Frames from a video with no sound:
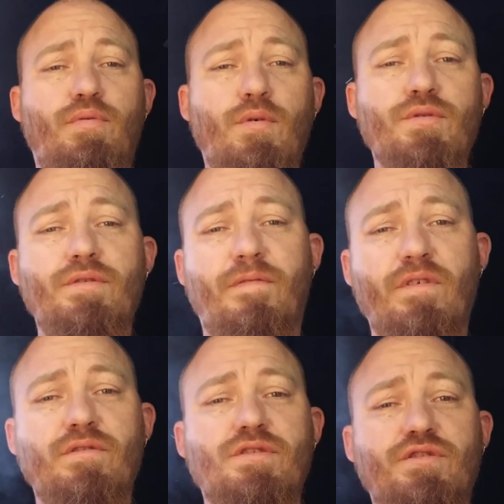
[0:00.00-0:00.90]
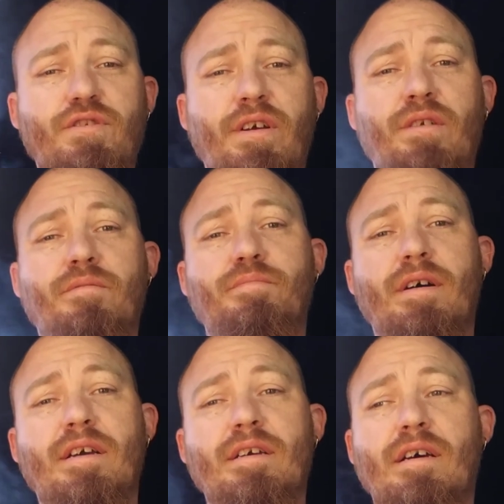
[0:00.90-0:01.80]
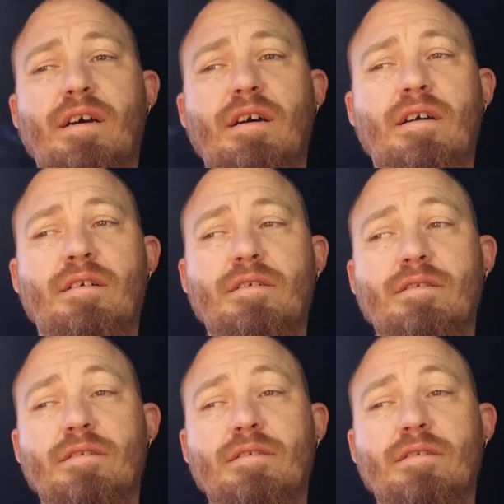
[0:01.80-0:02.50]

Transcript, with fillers: pulled the first trigger by uh,